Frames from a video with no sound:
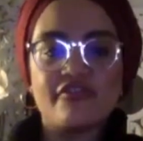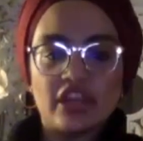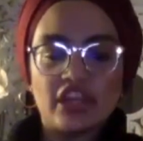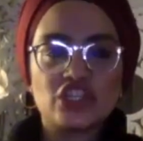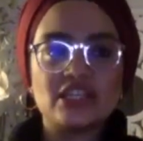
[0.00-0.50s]

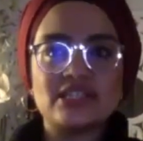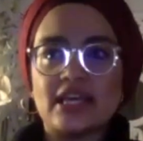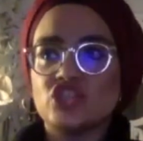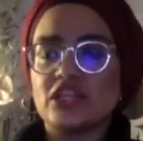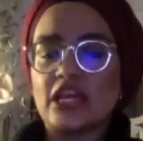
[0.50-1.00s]
she
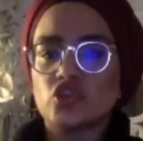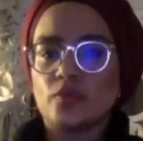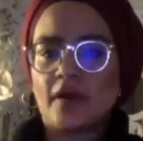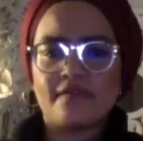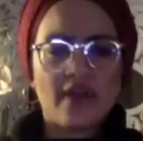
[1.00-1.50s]
says she gets up
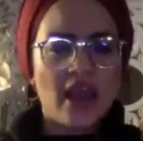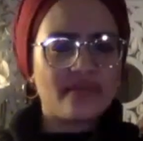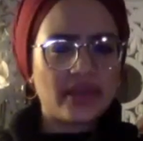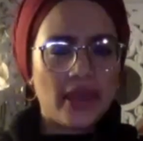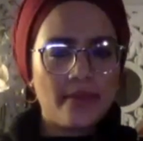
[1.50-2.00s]
at 5
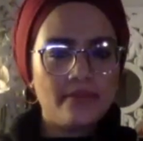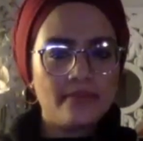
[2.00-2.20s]
a.m.